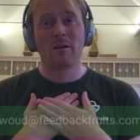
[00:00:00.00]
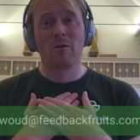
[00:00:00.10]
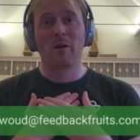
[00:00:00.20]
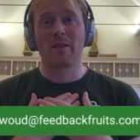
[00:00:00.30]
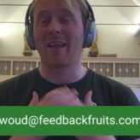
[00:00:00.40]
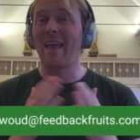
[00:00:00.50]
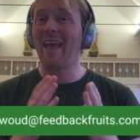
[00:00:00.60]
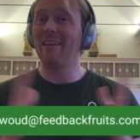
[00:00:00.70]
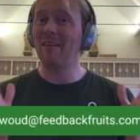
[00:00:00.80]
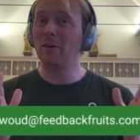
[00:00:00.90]
at
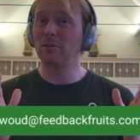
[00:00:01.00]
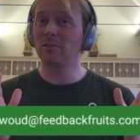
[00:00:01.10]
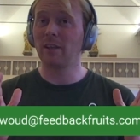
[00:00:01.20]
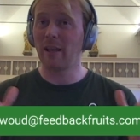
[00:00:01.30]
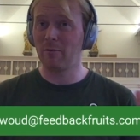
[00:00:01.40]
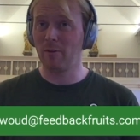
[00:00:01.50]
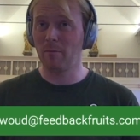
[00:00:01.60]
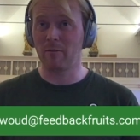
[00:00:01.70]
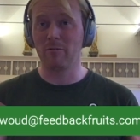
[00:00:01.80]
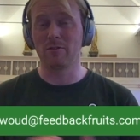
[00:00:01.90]

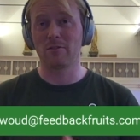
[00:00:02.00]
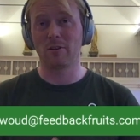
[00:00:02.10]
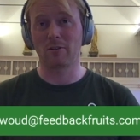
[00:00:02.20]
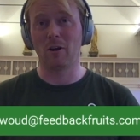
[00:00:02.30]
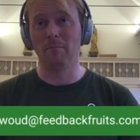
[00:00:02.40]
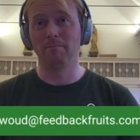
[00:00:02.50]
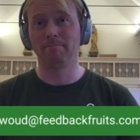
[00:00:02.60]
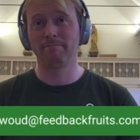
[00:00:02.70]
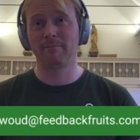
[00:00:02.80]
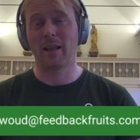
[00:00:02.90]
ewout@feedbackfruits.com,
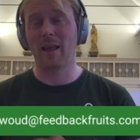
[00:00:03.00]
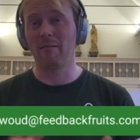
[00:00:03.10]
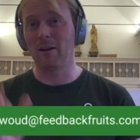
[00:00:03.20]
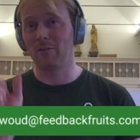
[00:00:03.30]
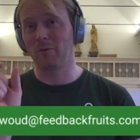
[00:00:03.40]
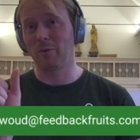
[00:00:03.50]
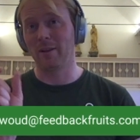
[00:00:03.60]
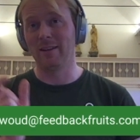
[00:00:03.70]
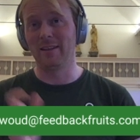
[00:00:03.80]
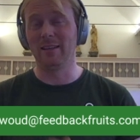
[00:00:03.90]
Ewout with a
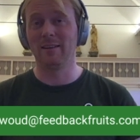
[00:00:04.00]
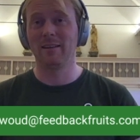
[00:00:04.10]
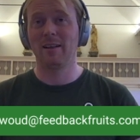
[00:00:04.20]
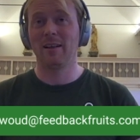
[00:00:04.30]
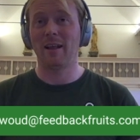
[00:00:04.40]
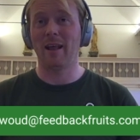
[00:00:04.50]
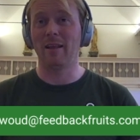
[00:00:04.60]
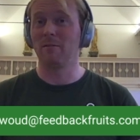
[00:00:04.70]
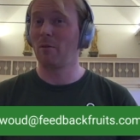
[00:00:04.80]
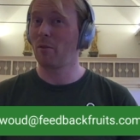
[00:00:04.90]
D.
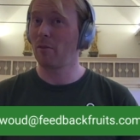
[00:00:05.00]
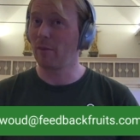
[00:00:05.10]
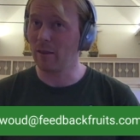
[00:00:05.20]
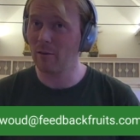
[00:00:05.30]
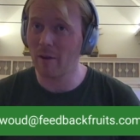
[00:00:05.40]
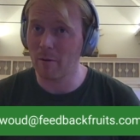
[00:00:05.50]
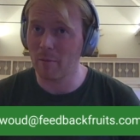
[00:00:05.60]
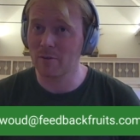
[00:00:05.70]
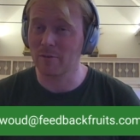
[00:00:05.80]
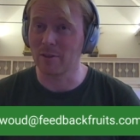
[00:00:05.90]
And thank you very
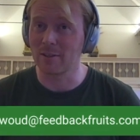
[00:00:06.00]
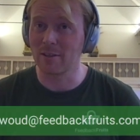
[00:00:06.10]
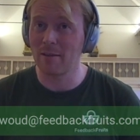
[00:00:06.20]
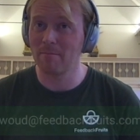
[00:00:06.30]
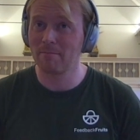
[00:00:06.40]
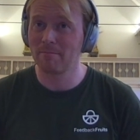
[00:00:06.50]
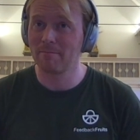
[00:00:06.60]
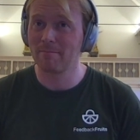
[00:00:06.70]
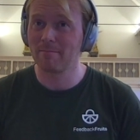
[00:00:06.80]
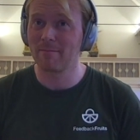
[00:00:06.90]
much for your time.
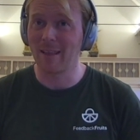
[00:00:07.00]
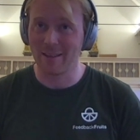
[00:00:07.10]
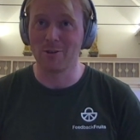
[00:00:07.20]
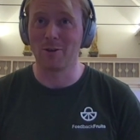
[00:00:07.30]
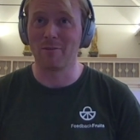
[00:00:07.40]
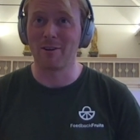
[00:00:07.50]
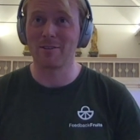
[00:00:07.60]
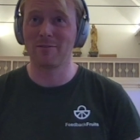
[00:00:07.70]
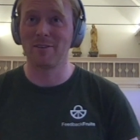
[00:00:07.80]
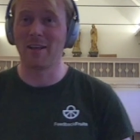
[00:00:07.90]
Enjoy the rest
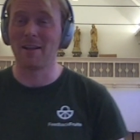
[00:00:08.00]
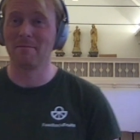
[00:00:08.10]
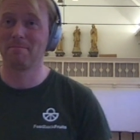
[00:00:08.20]
of the day.